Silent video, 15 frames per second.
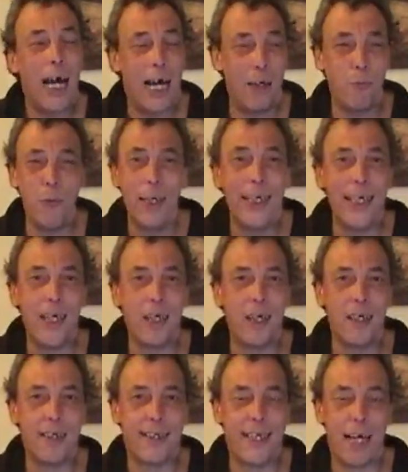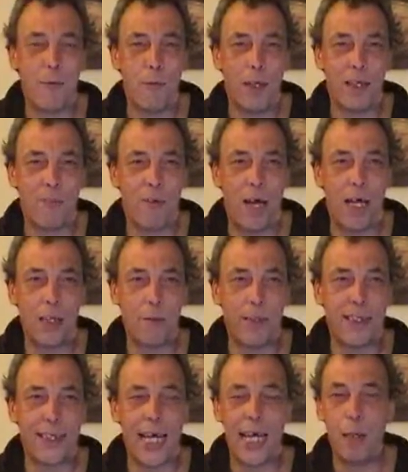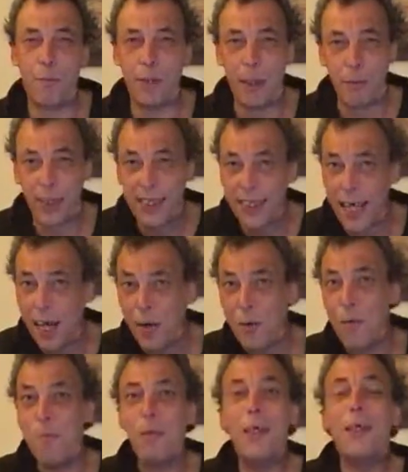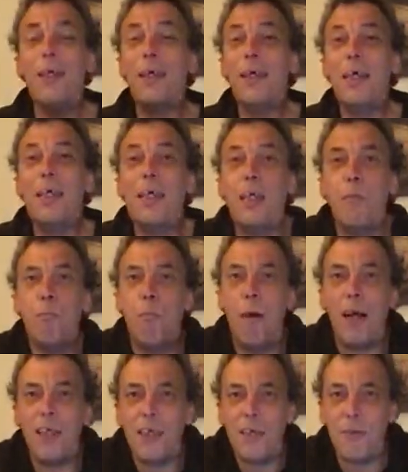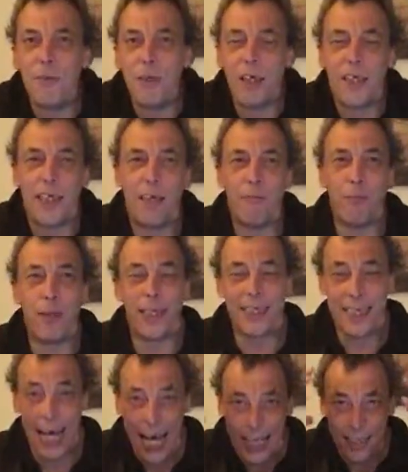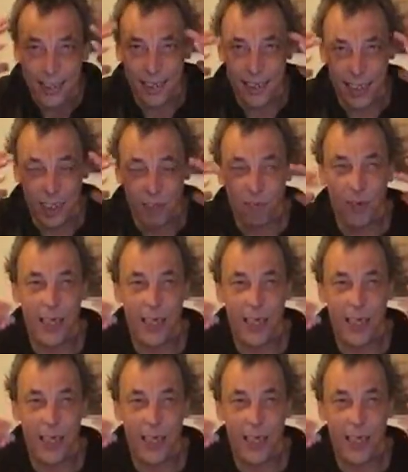and we didn't understand what the father was saying, but he was so demonstrative with his hands and his